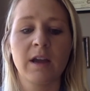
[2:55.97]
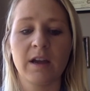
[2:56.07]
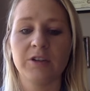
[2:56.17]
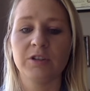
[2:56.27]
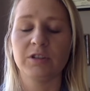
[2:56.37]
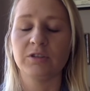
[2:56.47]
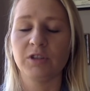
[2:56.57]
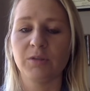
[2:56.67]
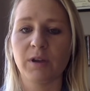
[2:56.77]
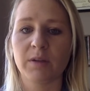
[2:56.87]
I just
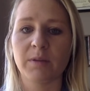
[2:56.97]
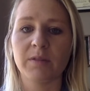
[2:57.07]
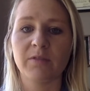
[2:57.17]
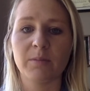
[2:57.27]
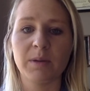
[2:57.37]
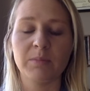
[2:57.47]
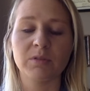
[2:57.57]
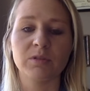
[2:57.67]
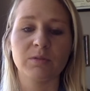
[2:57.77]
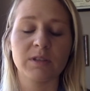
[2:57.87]
usually recommend for people
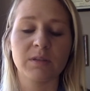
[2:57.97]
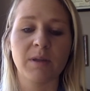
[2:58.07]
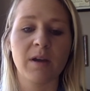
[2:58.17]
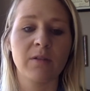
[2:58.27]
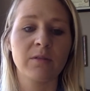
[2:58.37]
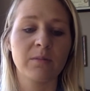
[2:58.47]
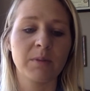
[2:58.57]
to rinse them out